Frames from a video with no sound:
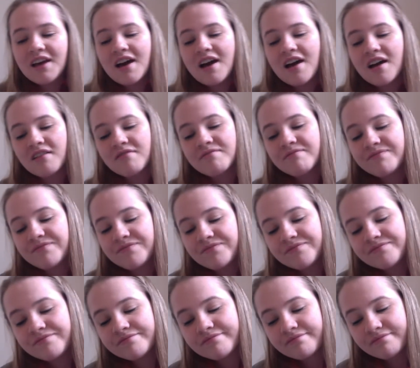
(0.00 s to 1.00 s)
And
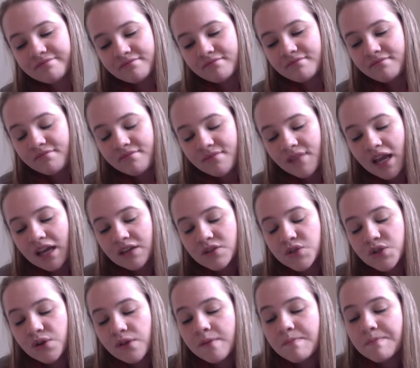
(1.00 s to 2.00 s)

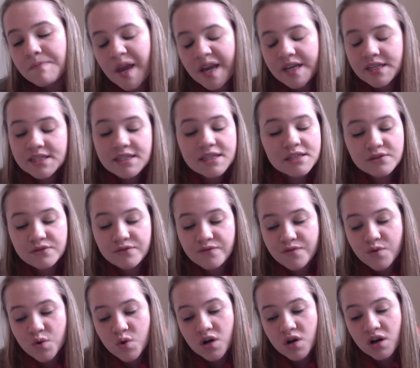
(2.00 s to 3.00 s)
so the basis
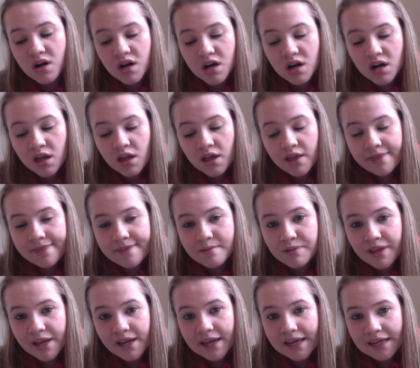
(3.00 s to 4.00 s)
for the
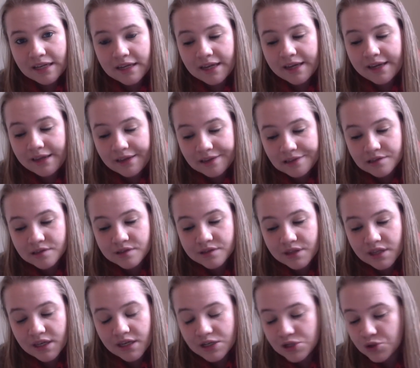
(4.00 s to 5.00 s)
blanket is
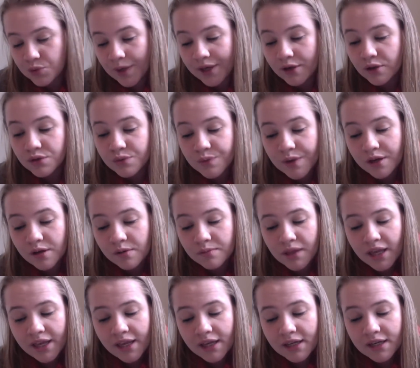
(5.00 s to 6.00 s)
the Twinkle Twinkle
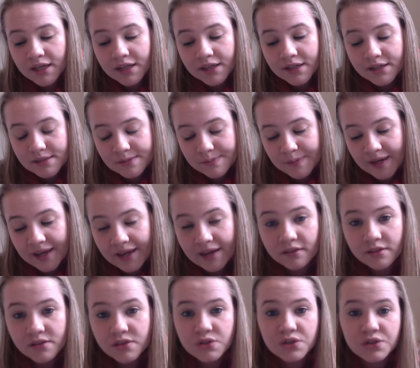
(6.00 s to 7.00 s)
blanket, and it is by
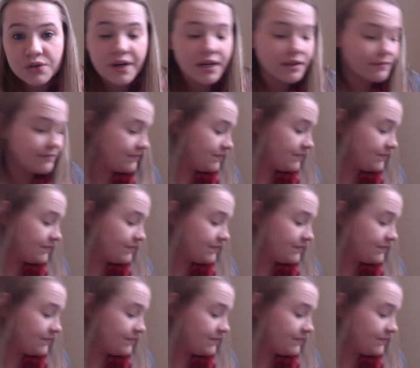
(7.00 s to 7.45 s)
Helen Stewart.